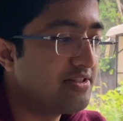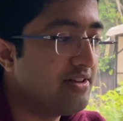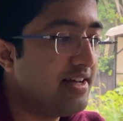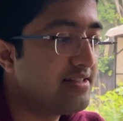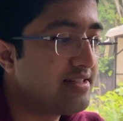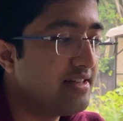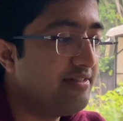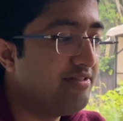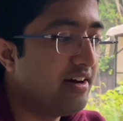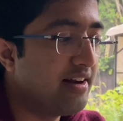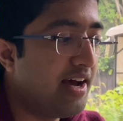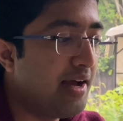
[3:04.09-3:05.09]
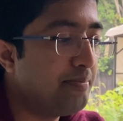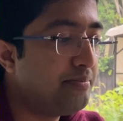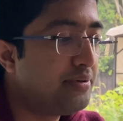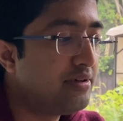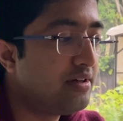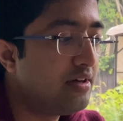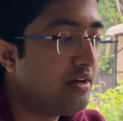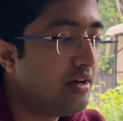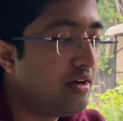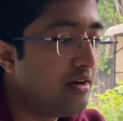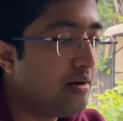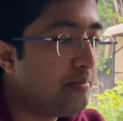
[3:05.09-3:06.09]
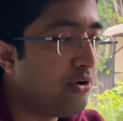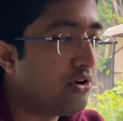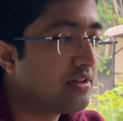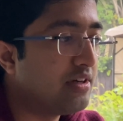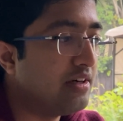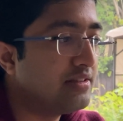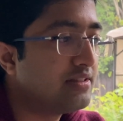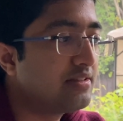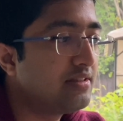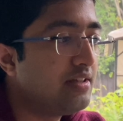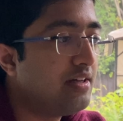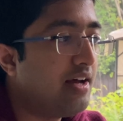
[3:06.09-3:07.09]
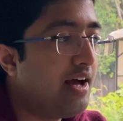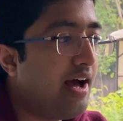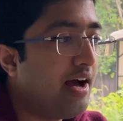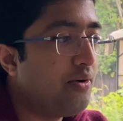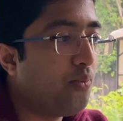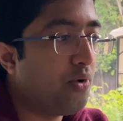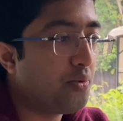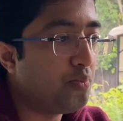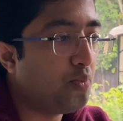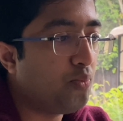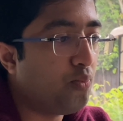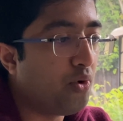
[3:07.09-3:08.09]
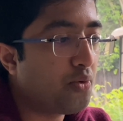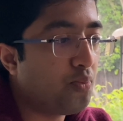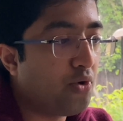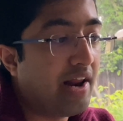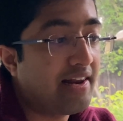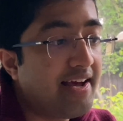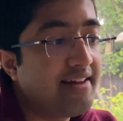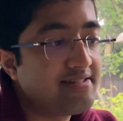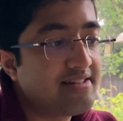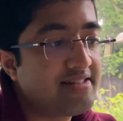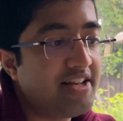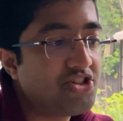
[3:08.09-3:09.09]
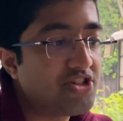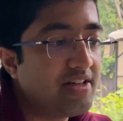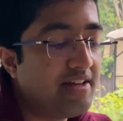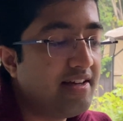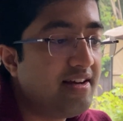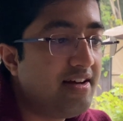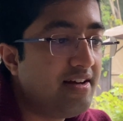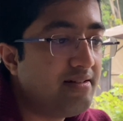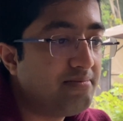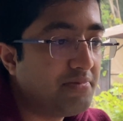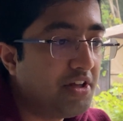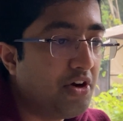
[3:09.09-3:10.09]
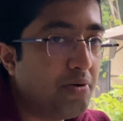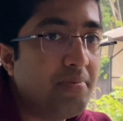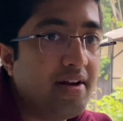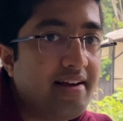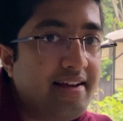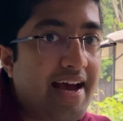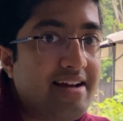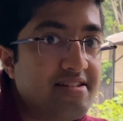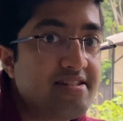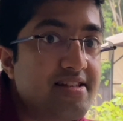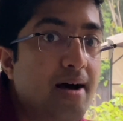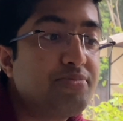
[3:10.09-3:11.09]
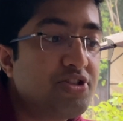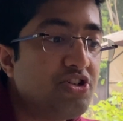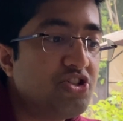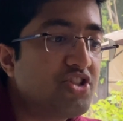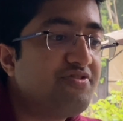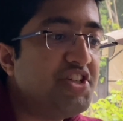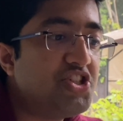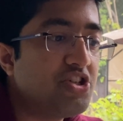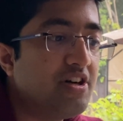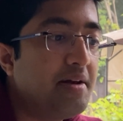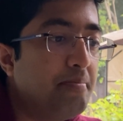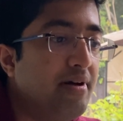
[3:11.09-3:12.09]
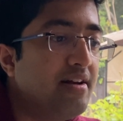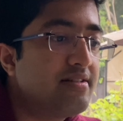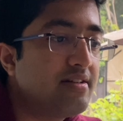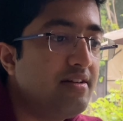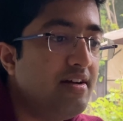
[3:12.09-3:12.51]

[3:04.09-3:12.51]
So let's say if I type podcast, what I'll get is essentially it has a sub search feature inbuilt